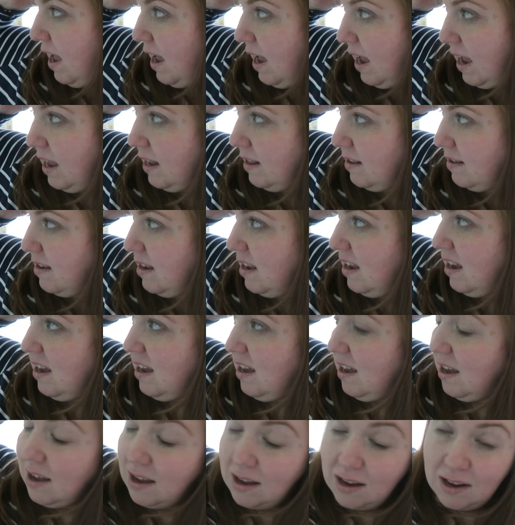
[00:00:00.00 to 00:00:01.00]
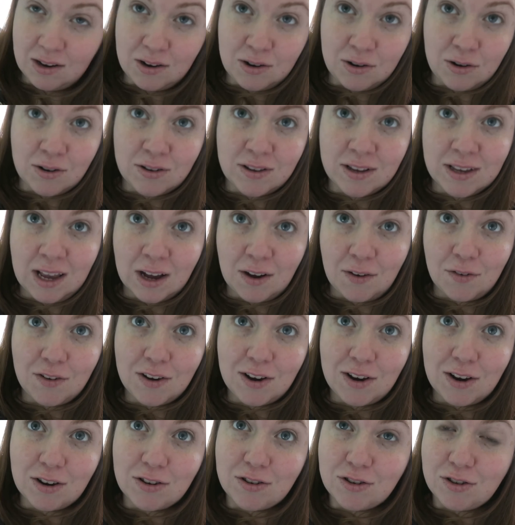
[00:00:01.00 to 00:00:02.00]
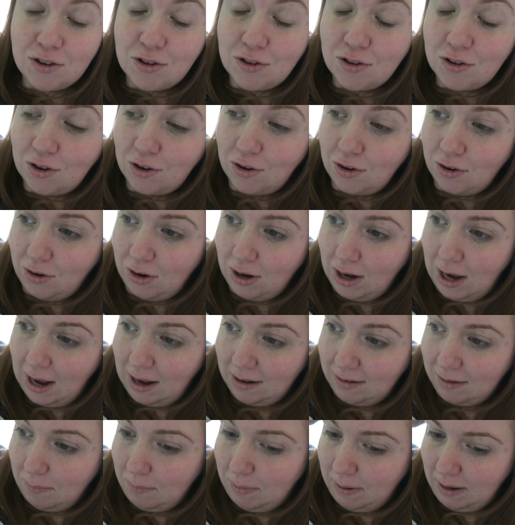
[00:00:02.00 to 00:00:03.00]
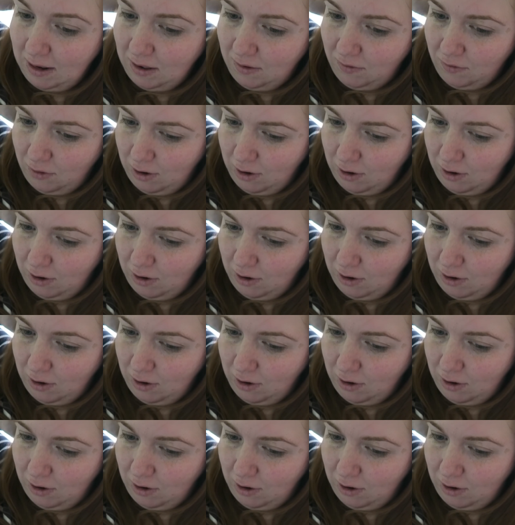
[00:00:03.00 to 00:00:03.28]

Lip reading: and crossing our fingers the school has a place